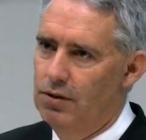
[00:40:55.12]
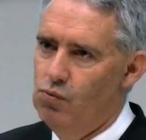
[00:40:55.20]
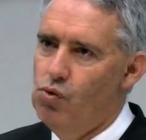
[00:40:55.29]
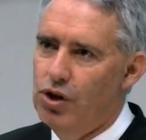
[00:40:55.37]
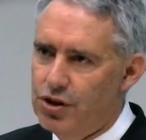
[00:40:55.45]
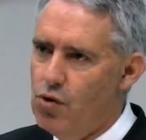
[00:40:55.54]

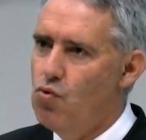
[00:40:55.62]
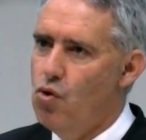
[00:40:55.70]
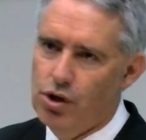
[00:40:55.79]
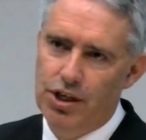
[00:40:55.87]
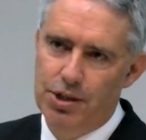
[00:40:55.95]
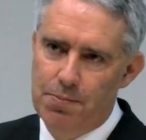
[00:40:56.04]
Would the
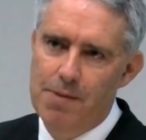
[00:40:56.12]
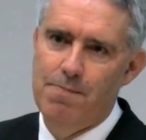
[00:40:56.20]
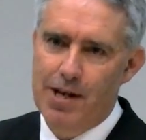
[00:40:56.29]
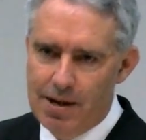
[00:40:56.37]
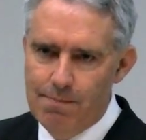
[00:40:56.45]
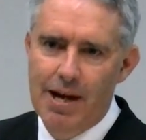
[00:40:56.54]
waters be
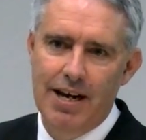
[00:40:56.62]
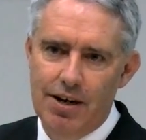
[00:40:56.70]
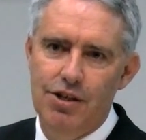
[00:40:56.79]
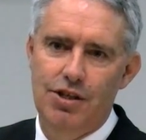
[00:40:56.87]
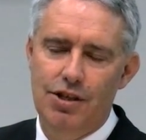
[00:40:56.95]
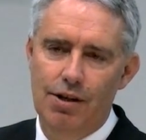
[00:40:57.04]
better
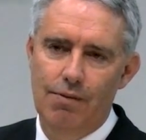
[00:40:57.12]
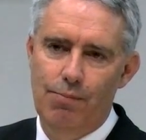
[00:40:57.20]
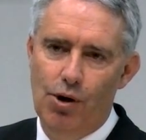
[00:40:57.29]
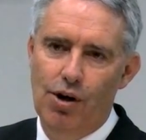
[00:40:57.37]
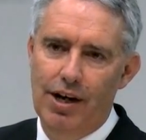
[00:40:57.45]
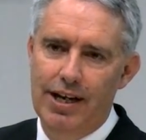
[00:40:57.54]
managed
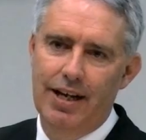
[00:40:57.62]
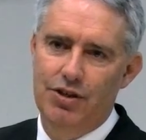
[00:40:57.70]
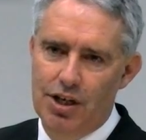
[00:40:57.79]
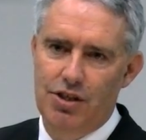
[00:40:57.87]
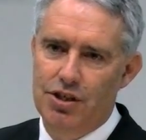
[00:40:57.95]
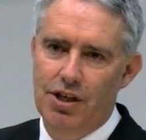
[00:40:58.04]
by a
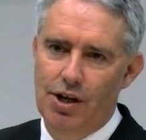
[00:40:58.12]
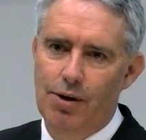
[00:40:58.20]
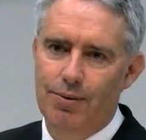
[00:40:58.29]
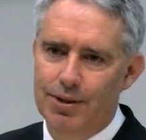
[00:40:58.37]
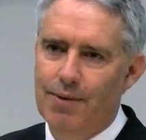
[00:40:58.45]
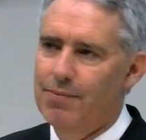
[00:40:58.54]

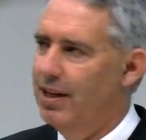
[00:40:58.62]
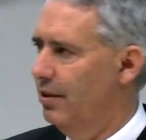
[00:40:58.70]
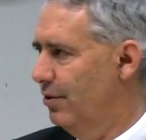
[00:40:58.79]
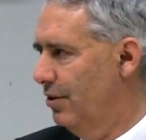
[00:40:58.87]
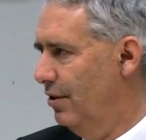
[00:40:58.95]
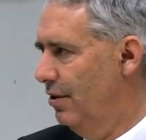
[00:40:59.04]
CCO or something
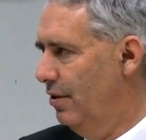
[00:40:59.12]
else?